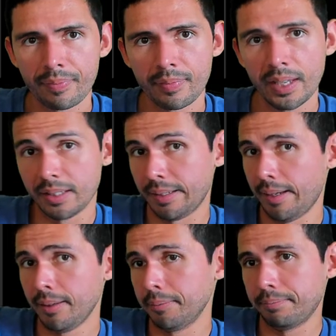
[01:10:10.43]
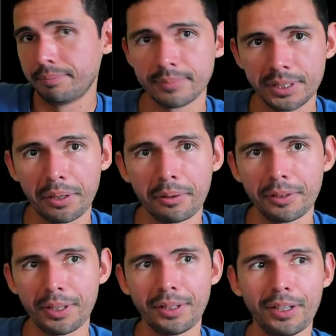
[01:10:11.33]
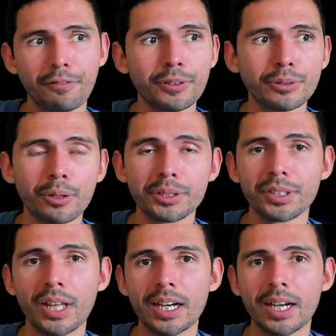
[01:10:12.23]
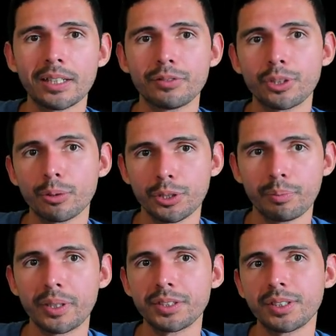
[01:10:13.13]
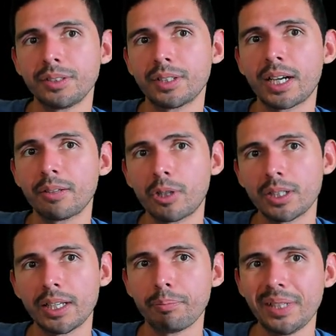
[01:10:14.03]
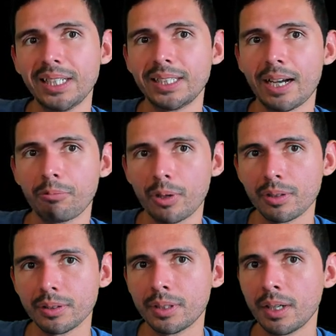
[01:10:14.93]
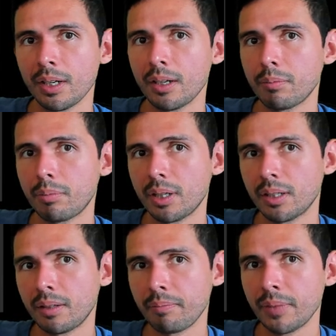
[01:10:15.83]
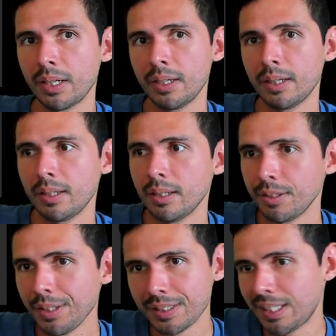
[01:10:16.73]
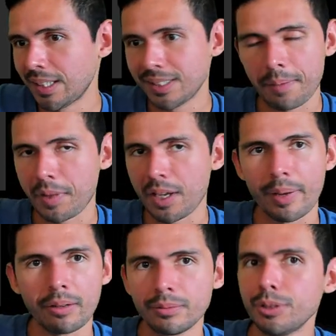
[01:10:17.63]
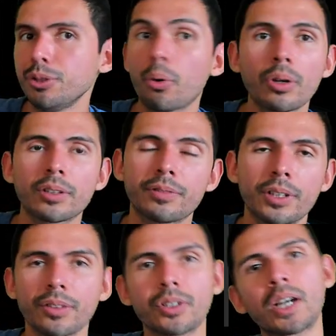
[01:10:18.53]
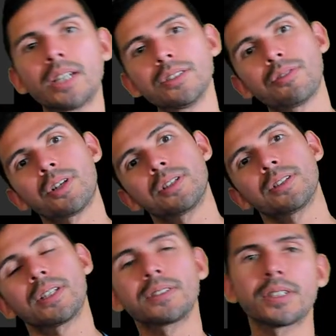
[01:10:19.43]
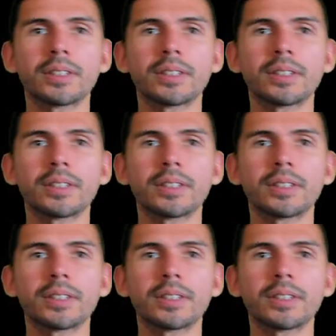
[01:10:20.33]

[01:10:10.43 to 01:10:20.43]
It could help, you know, if you know you're that kind of social person and you kind of want to like be in that world. But you could say the same thing about New York for other kinds of art and things like